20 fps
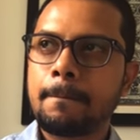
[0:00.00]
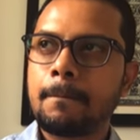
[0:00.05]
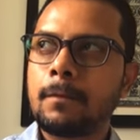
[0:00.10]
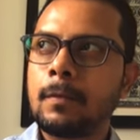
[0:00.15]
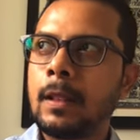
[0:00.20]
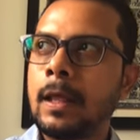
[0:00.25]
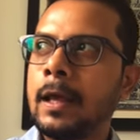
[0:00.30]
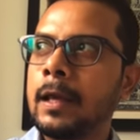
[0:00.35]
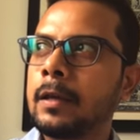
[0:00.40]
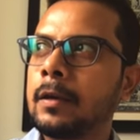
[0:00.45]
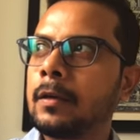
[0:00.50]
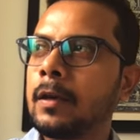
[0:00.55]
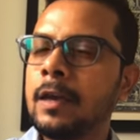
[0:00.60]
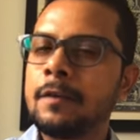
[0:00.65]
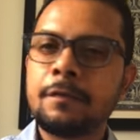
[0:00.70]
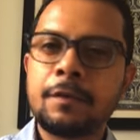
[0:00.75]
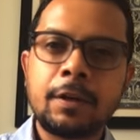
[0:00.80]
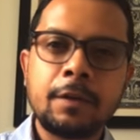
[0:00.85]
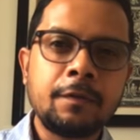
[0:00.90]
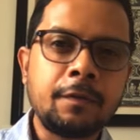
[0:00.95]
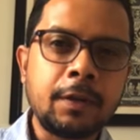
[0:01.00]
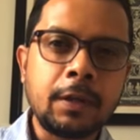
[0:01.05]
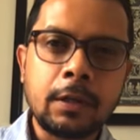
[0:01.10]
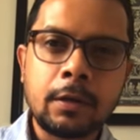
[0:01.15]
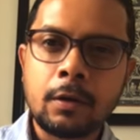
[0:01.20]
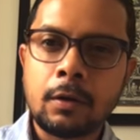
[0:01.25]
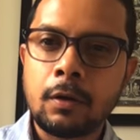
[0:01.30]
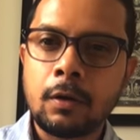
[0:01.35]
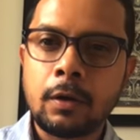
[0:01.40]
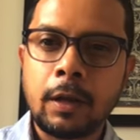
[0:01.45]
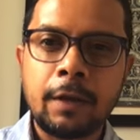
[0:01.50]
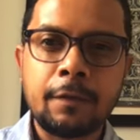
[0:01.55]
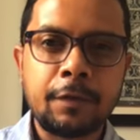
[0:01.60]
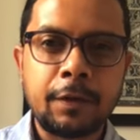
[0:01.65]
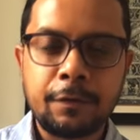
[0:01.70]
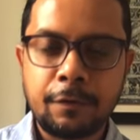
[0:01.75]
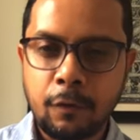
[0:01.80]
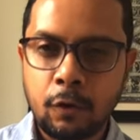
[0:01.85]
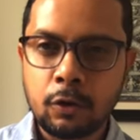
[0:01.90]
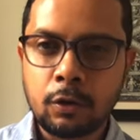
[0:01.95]
like every week or
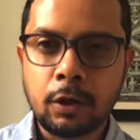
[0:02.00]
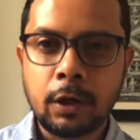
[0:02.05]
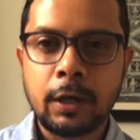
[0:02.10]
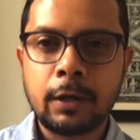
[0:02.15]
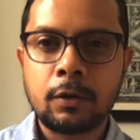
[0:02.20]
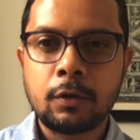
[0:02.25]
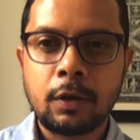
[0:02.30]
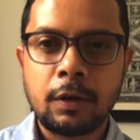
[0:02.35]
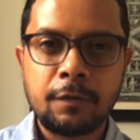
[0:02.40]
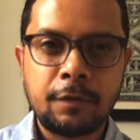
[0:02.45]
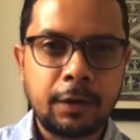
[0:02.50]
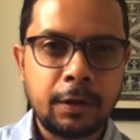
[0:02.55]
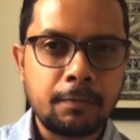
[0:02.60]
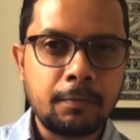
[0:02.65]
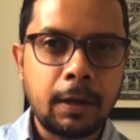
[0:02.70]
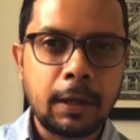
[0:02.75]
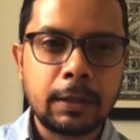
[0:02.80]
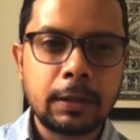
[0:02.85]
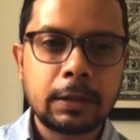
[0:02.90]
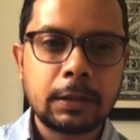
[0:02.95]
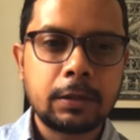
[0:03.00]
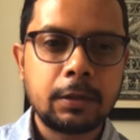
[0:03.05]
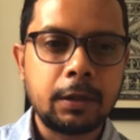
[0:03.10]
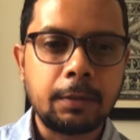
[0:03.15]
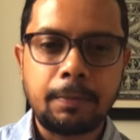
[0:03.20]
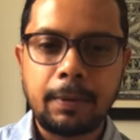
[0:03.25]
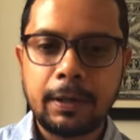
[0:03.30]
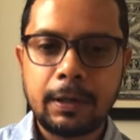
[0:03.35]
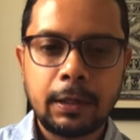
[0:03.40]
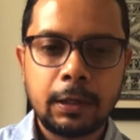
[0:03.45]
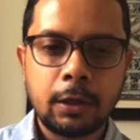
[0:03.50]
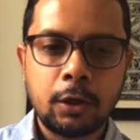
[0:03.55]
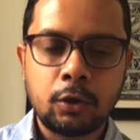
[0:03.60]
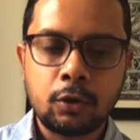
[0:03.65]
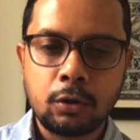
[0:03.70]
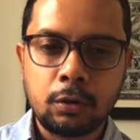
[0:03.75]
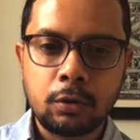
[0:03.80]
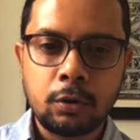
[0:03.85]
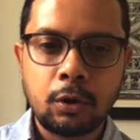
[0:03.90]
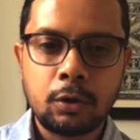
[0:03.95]
every fortnight or every month, depending
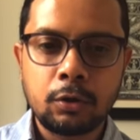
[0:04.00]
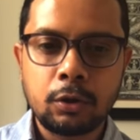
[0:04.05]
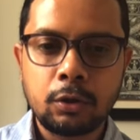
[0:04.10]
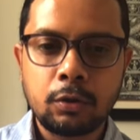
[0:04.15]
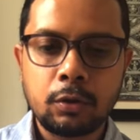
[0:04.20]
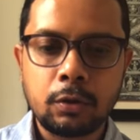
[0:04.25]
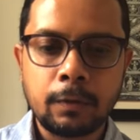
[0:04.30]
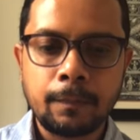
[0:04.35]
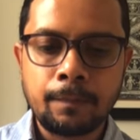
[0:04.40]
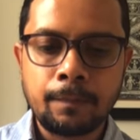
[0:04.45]
on your